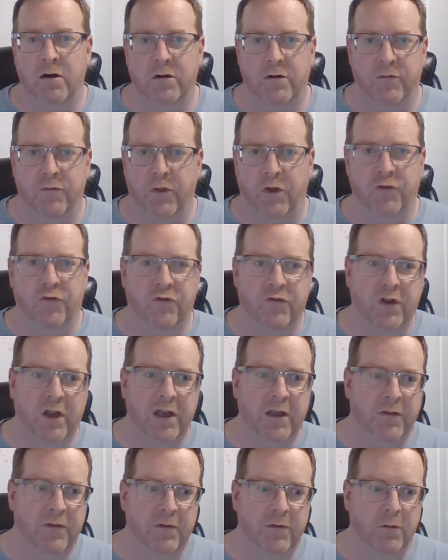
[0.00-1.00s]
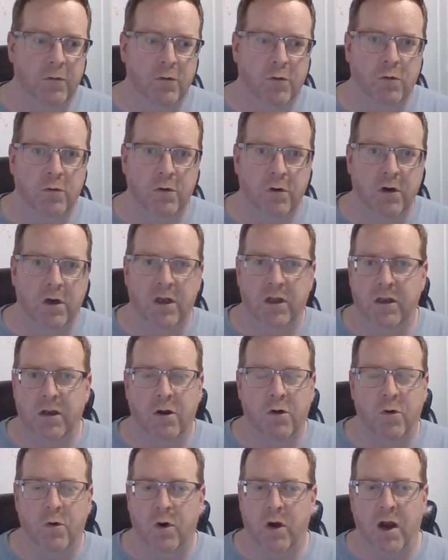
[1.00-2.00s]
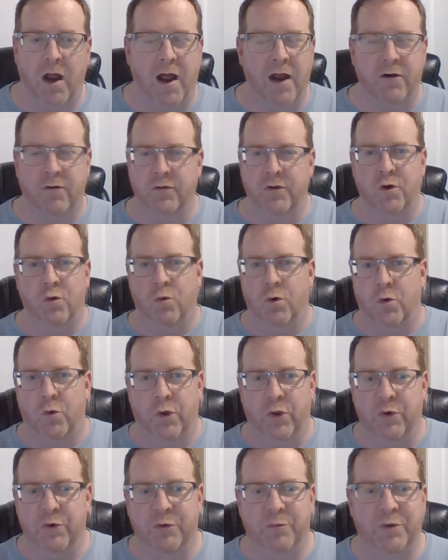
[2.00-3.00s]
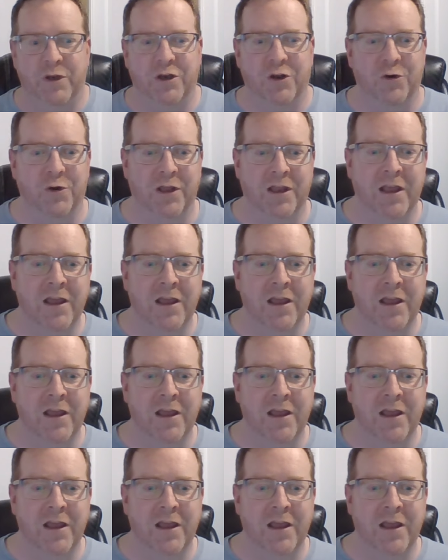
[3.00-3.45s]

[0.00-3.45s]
you know, thus saith the Lord, you know, I don't know what we would be doing.